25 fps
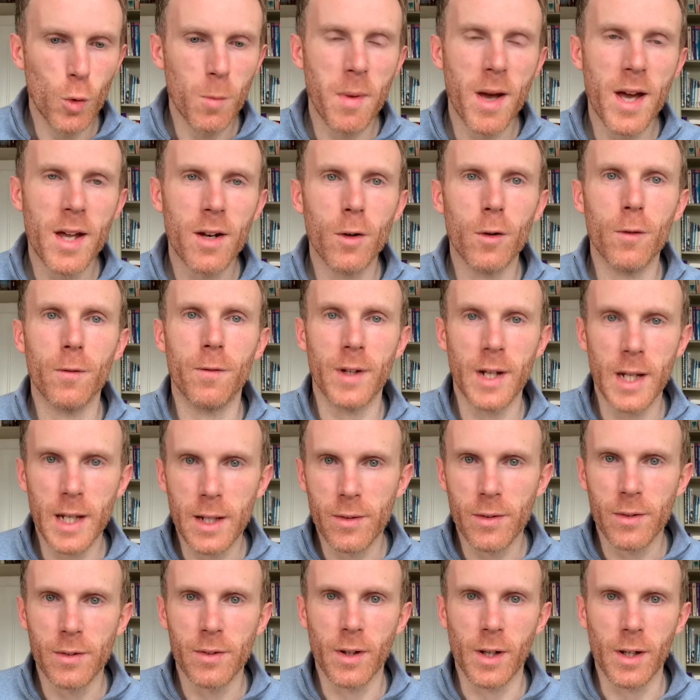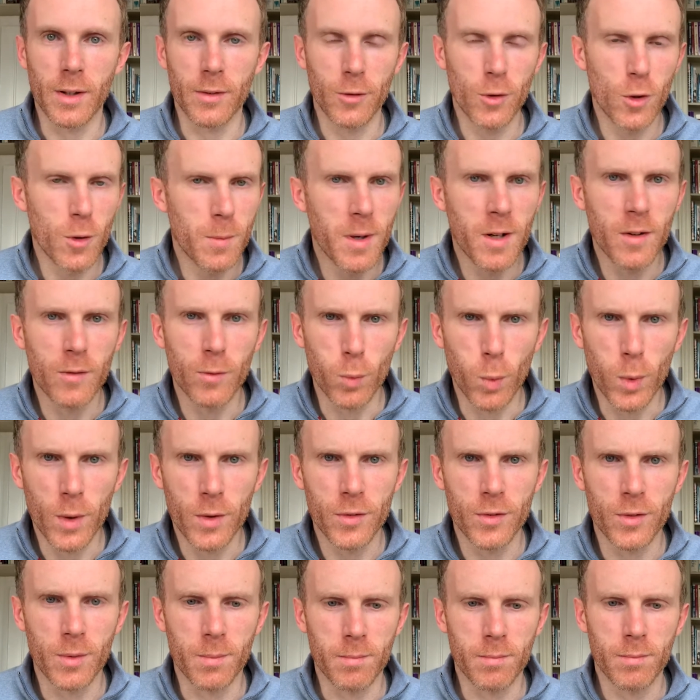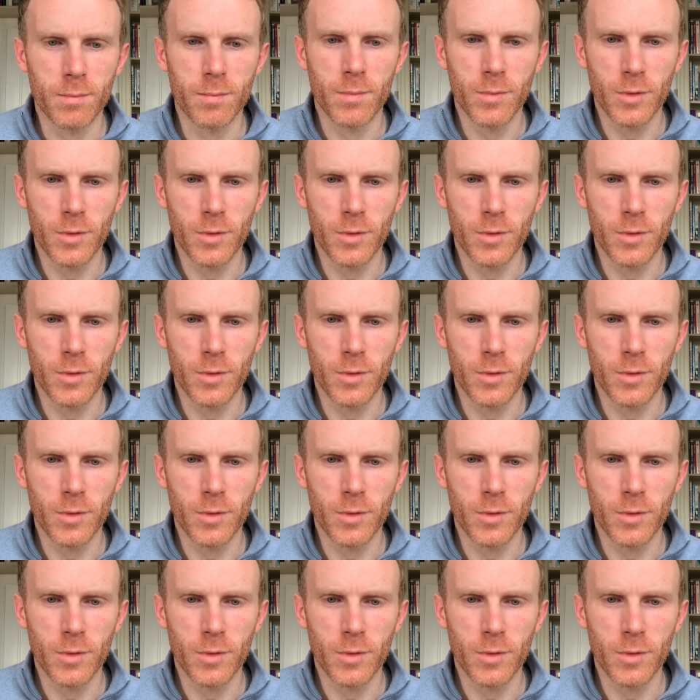men of insight, 2 men of wisdom.